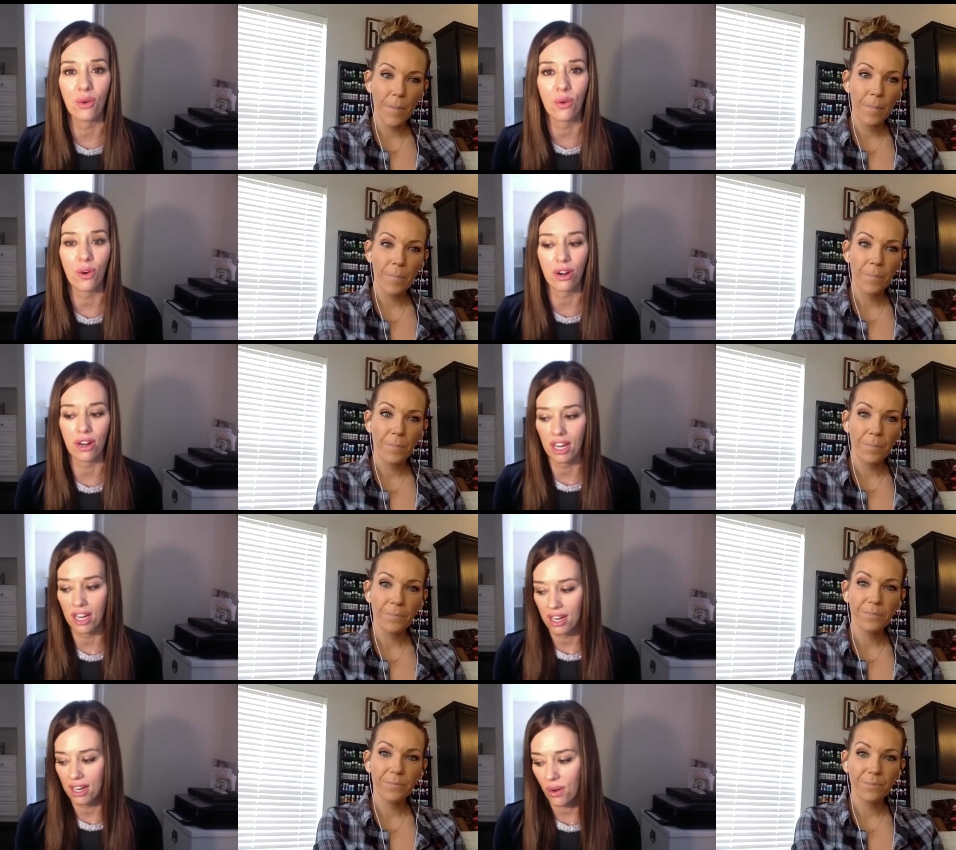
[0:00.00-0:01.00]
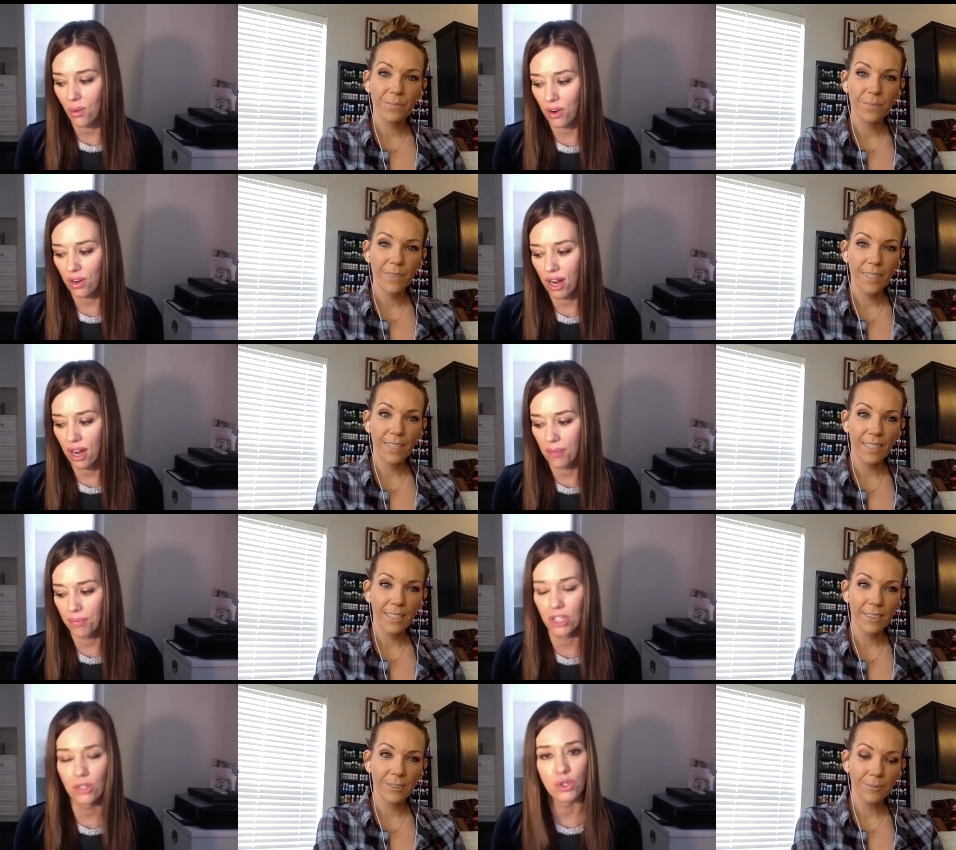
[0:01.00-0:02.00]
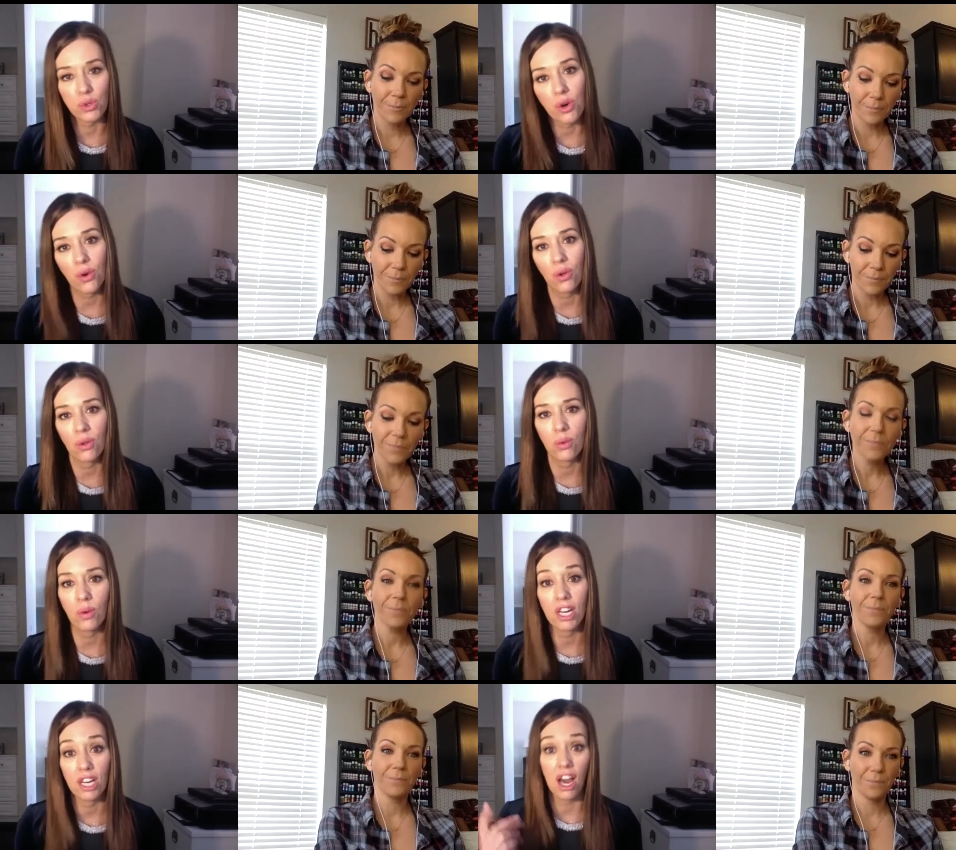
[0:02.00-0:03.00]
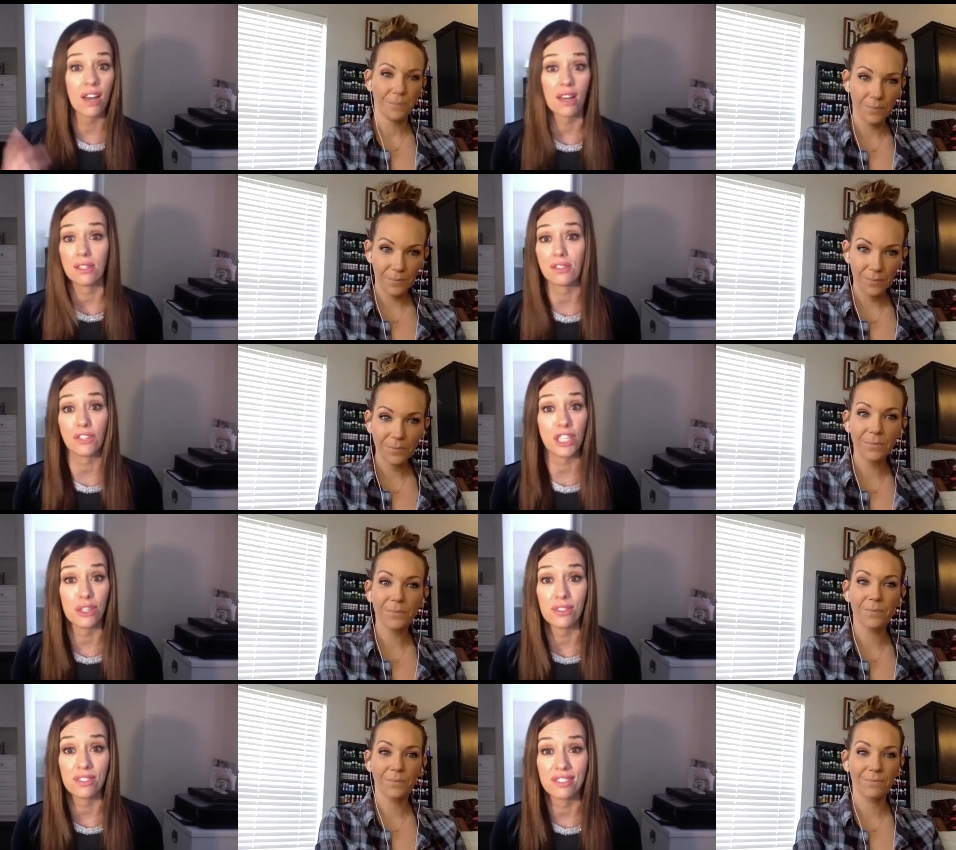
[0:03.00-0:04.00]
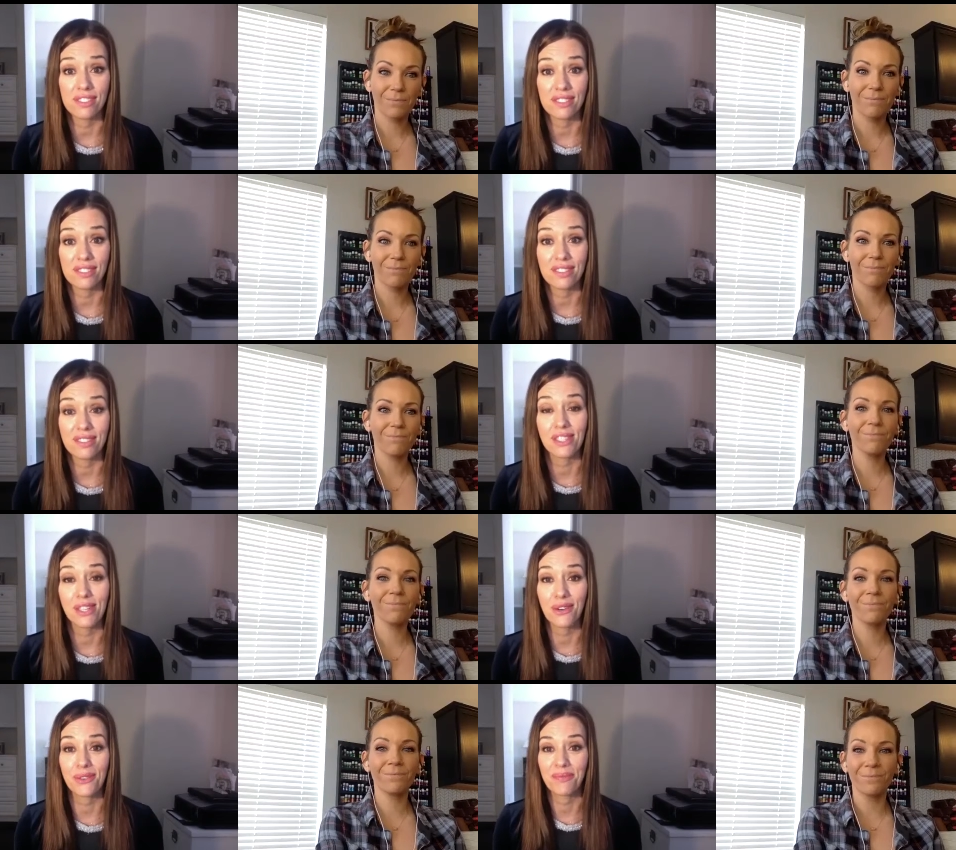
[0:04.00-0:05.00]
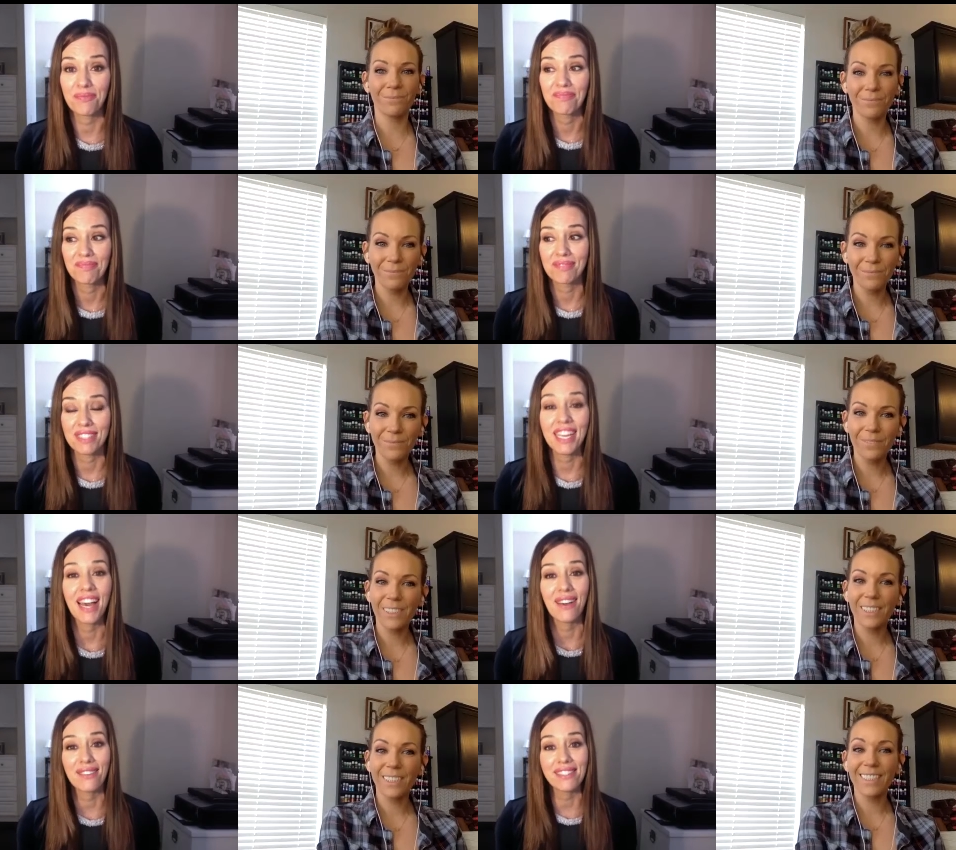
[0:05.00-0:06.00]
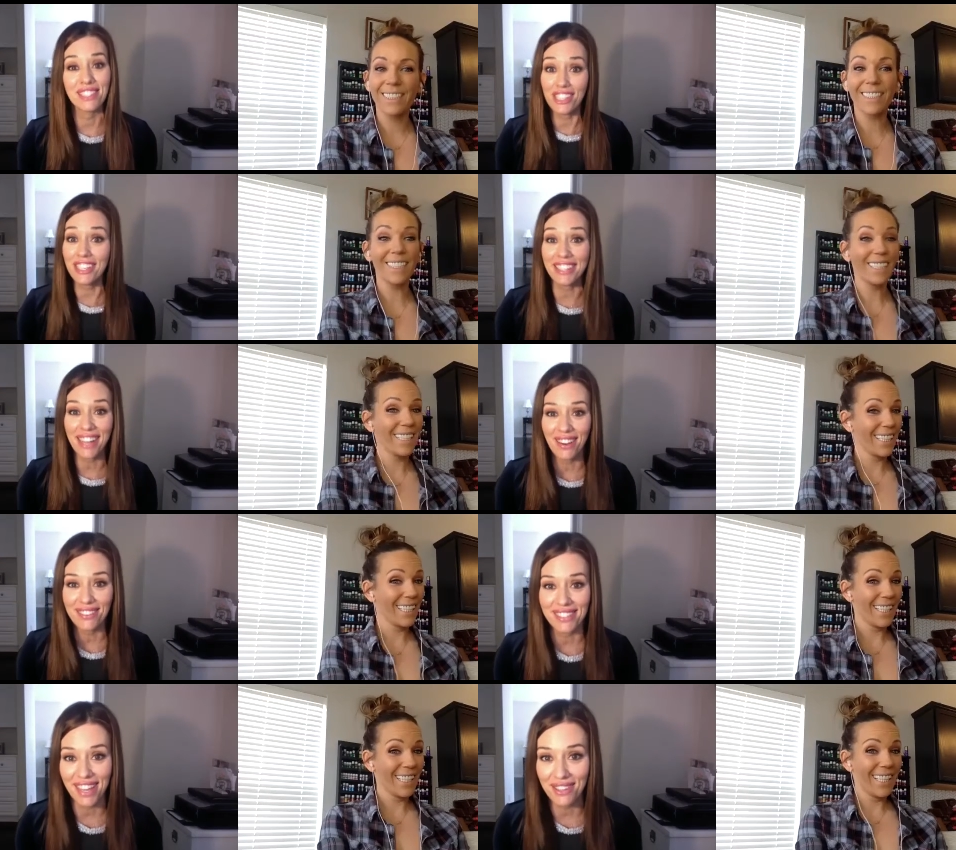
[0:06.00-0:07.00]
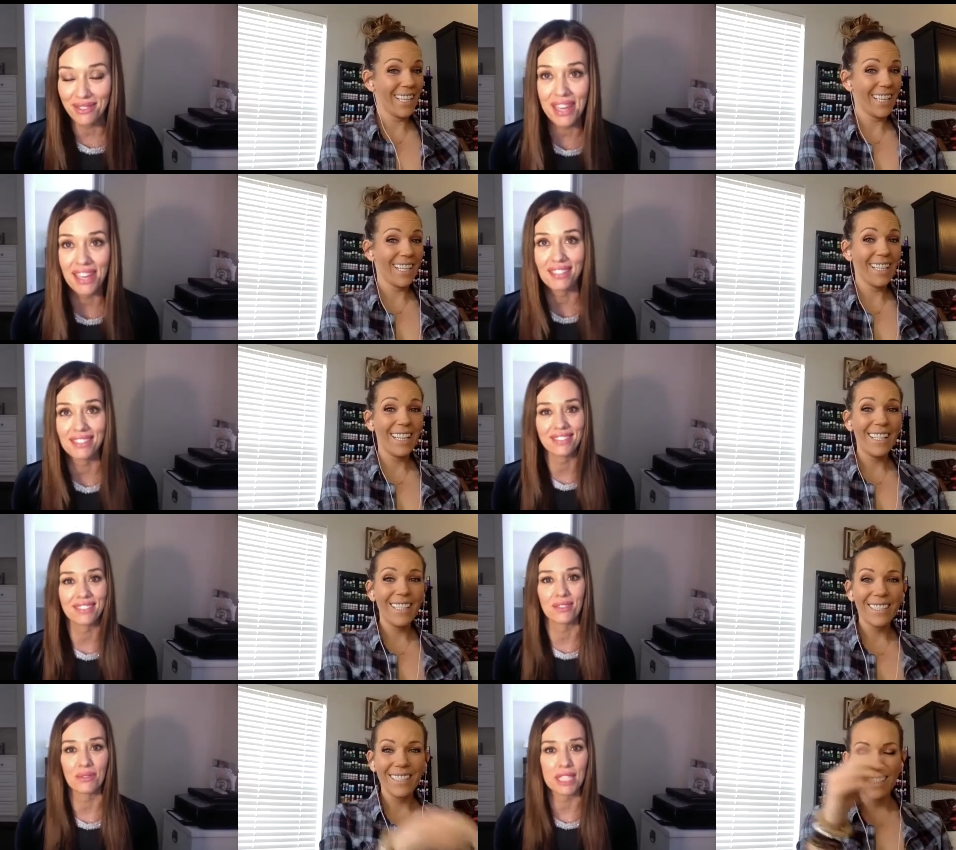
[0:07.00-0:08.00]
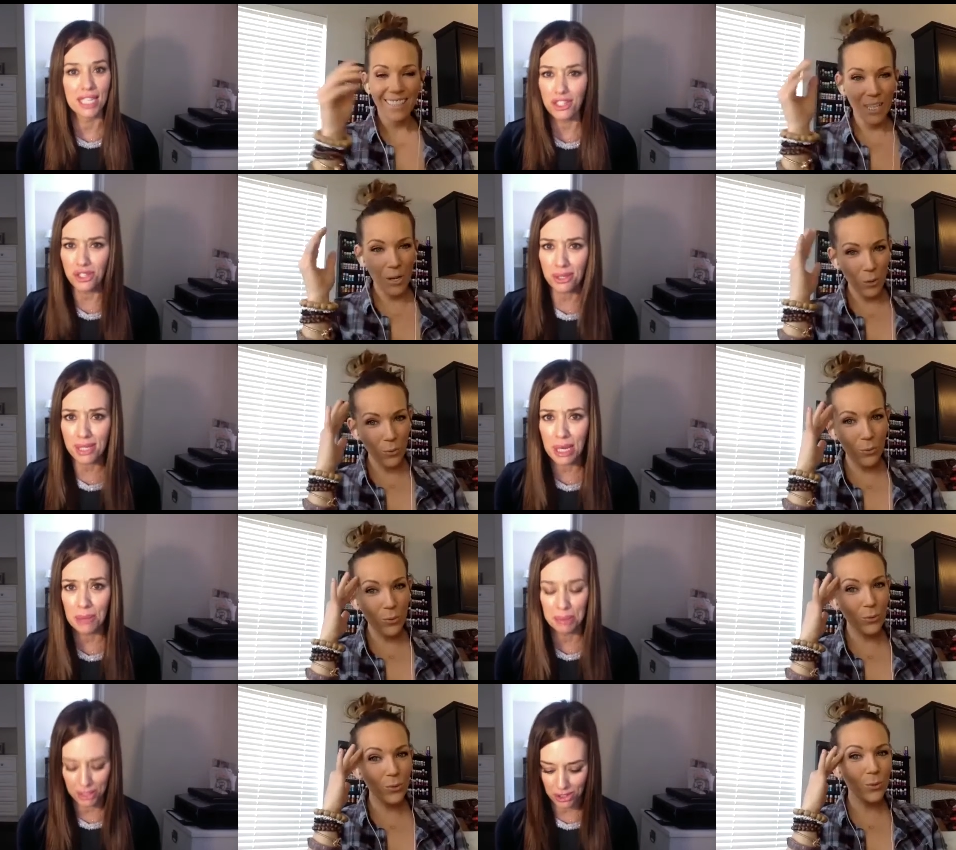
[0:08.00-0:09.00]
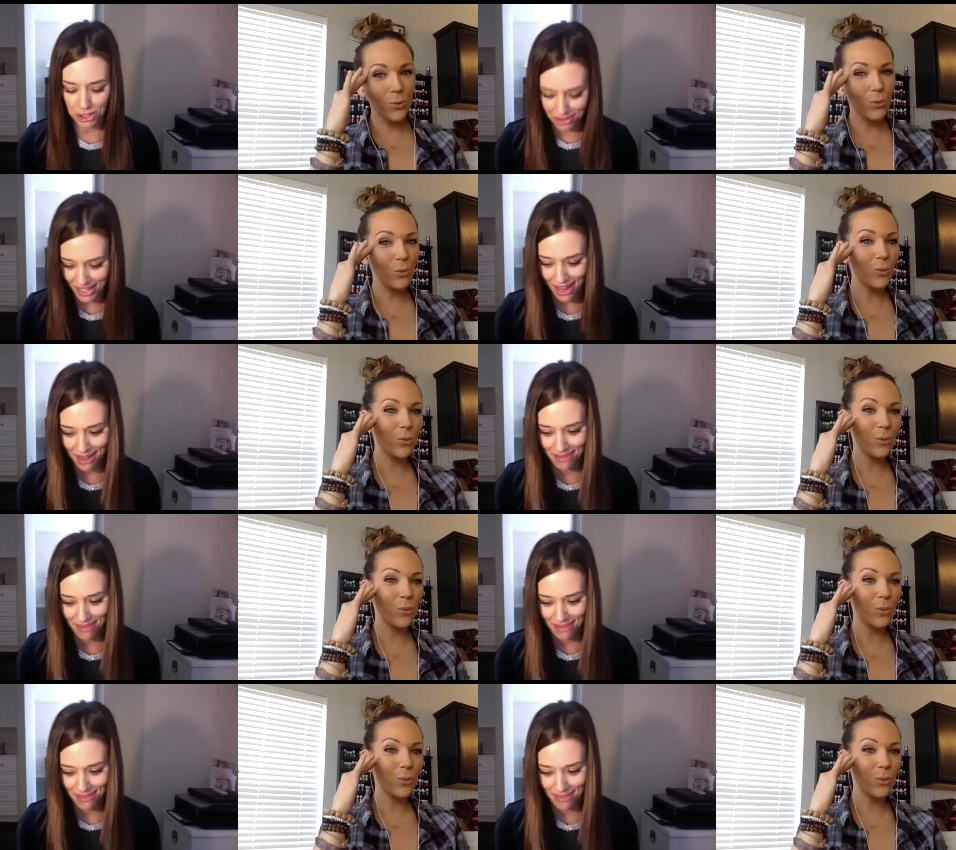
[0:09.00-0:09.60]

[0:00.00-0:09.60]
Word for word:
Speaker 1: or or um, control what god has for you so mm. yeah it was good i was like wait when he shows up he shows up